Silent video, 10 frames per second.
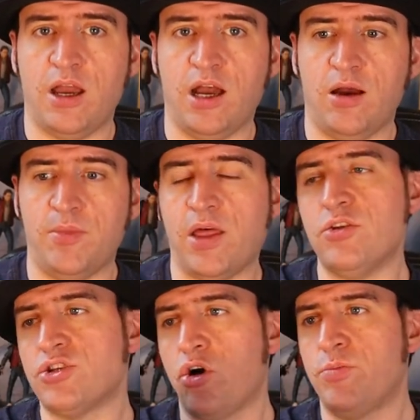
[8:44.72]
And
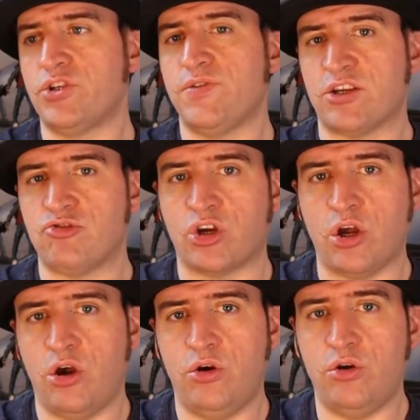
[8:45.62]
there's a whole bunch of extra
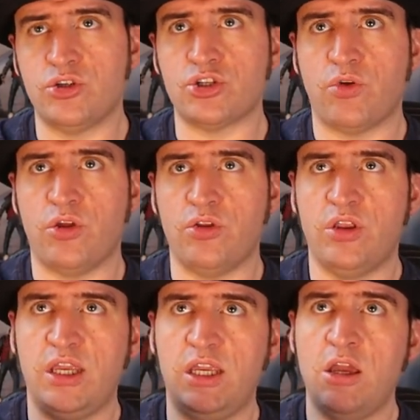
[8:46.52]
code so that
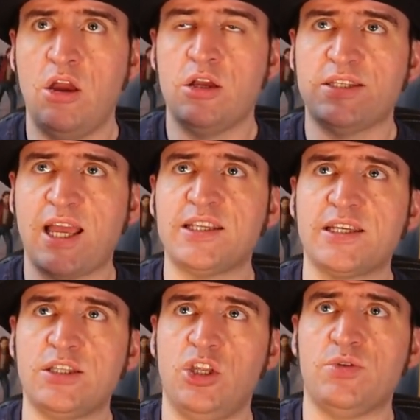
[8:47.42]
the
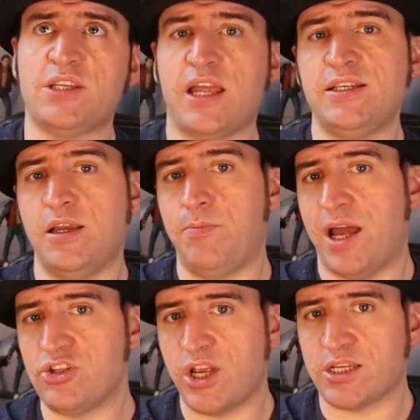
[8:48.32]
settings that you set in a
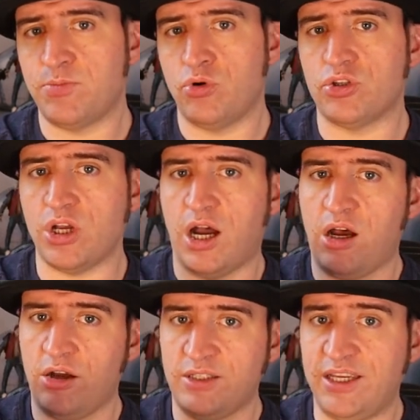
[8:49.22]
batch export
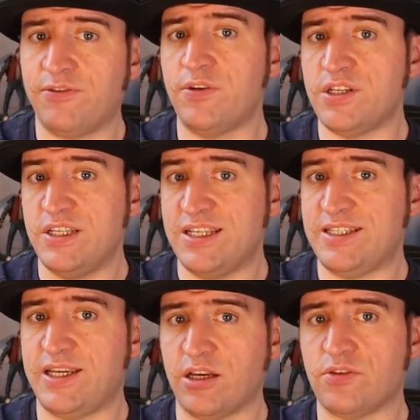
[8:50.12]
are different and
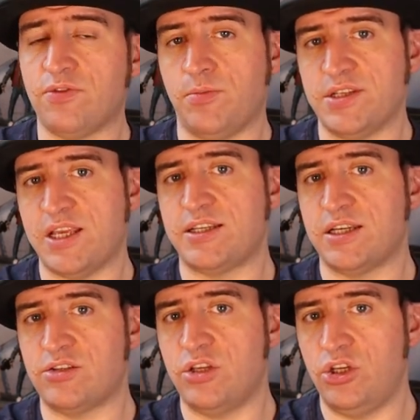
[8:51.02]
distinct from the
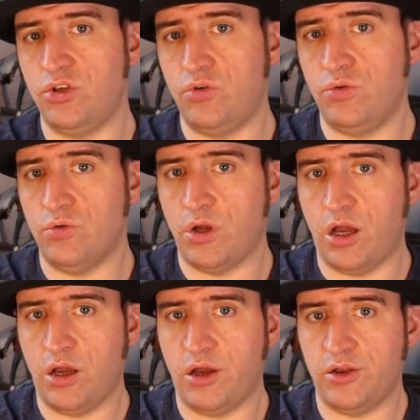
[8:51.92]
settings that you
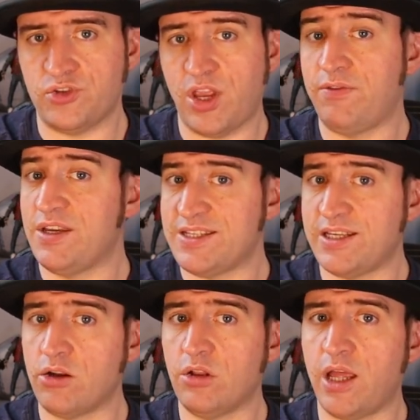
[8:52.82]
save in a
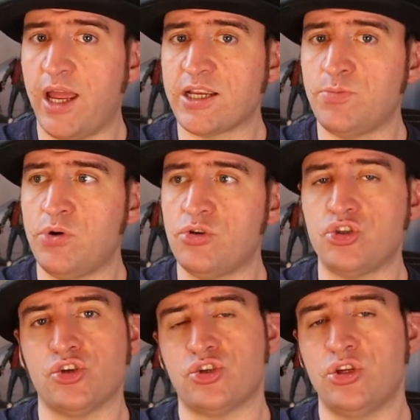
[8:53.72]
single export,
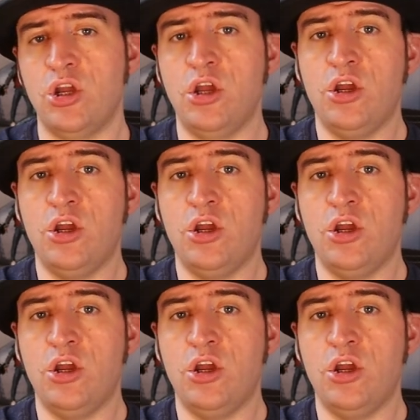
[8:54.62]
just